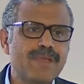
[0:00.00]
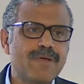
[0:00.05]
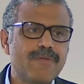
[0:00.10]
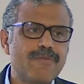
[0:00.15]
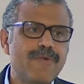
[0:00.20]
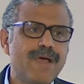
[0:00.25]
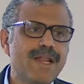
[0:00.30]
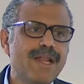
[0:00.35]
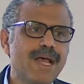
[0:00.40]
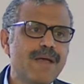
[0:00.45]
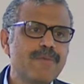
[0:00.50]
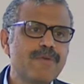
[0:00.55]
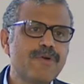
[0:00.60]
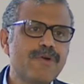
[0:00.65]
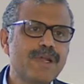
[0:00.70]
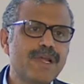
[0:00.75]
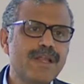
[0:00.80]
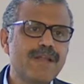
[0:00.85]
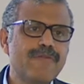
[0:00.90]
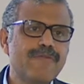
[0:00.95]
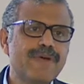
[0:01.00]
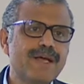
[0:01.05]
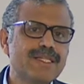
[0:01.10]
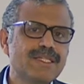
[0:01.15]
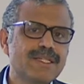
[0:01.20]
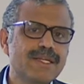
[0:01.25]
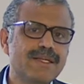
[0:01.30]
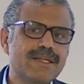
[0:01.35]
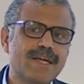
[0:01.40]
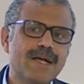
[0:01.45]
when I'm going to invest
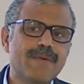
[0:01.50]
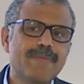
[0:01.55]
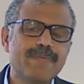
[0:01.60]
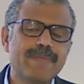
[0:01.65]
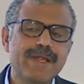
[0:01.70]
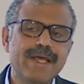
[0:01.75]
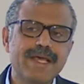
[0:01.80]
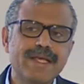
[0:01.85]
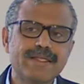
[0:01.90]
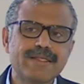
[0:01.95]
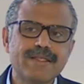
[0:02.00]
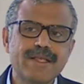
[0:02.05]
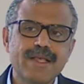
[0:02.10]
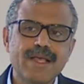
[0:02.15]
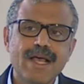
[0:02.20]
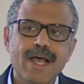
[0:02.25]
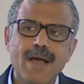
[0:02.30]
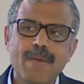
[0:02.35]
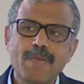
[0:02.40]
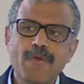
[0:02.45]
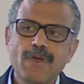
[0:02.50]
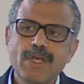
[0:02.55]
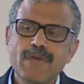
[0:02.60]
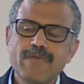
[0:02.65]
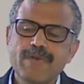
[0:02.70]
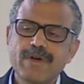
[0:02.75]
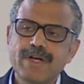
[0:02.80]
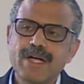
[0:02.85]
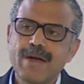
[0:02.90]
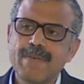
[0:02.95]
in companies, I'm looking
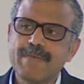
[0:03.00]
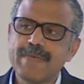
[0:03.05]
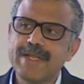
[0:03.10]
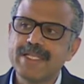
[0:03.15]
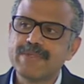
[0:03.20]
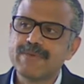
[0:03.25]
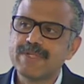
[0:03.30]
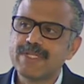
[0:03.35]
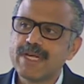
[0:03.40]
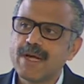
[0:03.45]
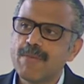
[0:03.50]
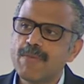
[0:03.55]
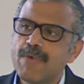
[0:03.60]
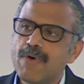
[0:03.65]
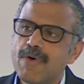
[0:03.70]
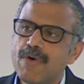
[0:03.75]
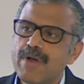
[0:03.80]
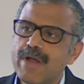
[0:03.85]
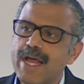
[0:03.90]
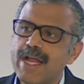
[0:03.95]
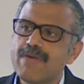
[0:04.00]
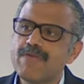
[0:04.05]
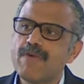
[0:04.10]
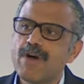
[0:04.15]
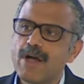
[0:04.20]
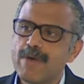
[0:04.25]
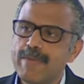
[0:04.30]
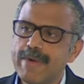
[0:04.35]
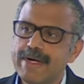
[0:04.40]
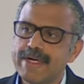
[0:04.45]
for companies which are more
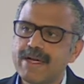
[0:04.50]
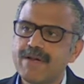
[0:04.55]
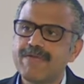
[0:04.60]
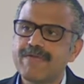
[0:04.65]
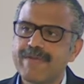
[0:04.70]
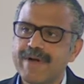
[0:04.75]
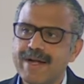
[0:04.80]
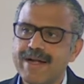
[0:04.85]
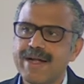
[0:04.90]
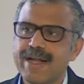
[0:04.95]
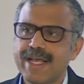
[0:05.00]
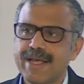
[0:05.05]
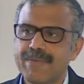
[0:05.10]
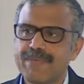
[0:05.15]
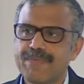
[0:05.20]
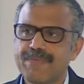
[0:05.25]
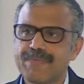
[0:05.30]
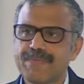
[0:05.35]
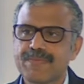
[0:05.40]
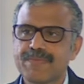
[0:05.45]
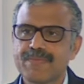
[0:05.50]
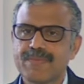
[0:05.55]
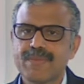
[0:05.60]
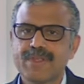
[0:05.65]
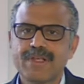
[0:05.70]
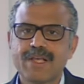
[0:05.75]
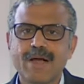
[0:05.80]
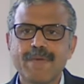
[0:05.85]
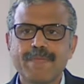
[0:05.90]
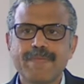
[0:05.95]
environmental friendly,
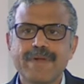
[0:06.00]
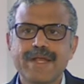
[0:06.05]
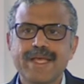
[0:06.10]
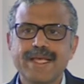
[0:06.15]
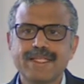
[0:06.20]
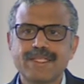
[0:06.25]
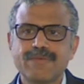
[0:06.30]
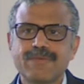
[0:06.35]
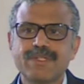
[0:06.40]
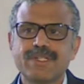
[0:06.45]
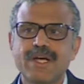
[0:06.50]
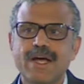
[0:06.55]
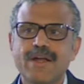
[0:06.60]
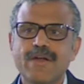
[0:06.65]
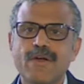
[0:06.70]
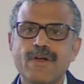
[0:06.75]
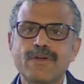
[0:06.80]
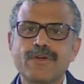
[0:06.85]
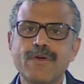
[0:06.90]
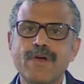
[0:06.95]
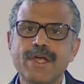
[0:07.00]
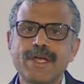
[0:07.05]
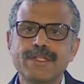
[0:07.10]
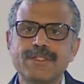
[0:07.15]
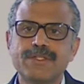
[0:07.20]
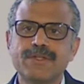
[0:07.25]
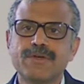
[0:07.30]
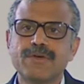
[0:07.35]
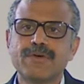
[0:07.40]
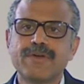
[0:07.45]
companies which are not going
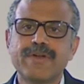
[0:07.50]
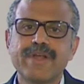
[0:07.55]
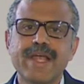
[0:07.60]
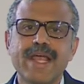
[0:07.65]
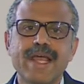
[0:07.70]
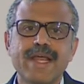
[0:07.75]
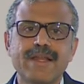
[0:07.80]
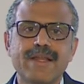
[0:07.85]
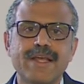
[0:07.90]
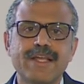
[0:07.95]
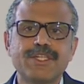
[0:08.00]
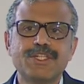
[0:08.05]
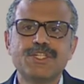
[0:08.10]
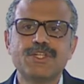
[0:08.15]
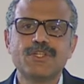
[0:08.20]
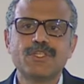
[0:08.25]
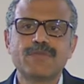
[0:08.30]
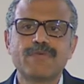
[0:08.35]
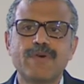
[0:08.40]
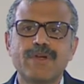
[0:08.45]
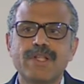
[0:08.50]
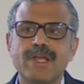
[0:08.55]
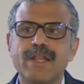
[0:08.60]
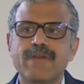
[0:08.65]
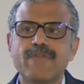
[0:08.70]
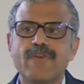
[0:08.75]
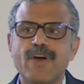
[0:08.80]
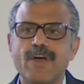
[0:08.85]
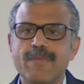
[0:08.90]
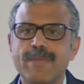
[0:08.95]
to create issues for the
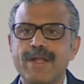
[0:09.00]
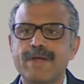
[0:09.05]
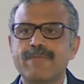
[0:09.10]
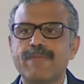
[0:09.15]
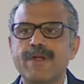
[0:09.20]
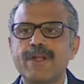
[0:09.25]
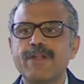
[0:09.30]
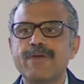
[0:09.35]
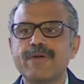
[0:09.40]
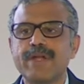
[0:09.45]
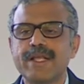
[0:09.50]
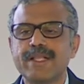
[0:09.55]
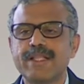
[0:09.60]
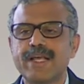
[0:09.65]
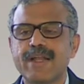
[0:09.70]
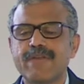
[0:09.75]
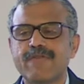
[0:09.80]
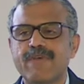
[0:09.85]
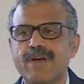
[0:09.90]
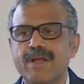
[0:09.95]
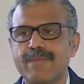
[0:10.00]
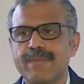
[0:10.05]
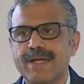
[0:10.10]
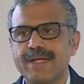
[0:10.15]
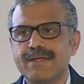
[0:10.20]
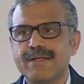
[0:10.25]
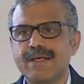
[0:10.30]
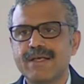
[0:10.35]
environment, polluting the environment.